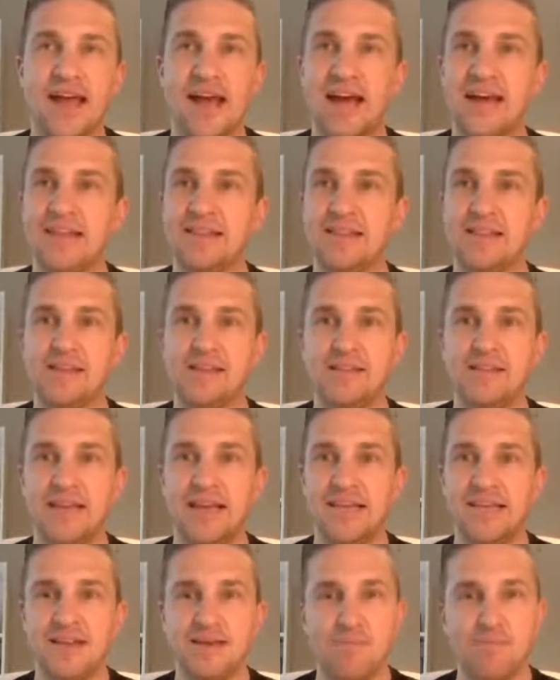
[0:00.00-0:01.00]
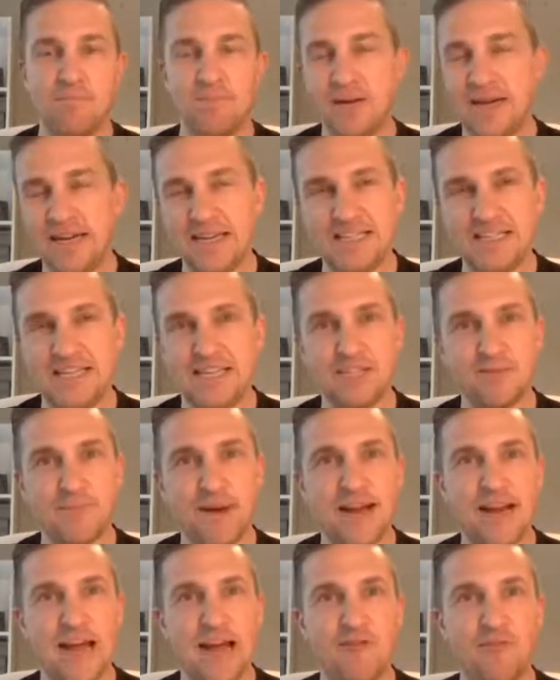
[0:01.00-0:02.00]
and it completely changed
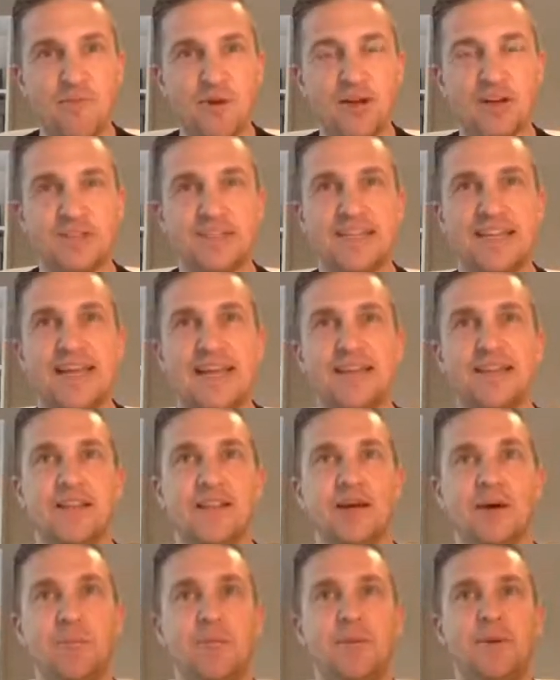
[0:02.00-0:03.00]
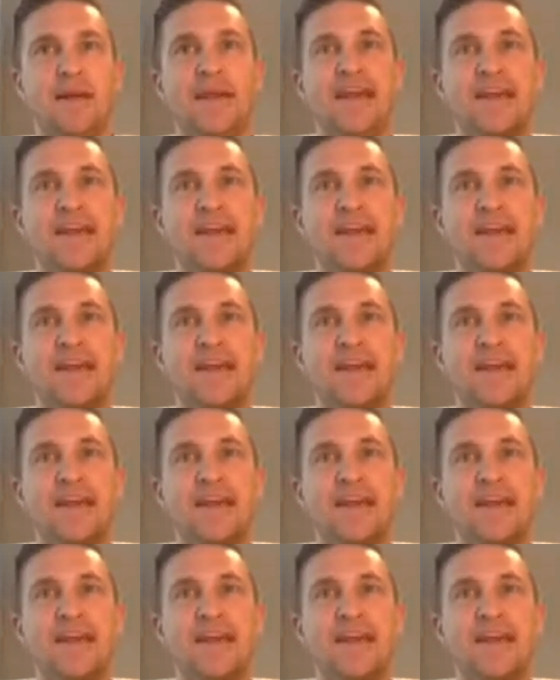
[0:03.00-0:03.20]
my life because it ended up,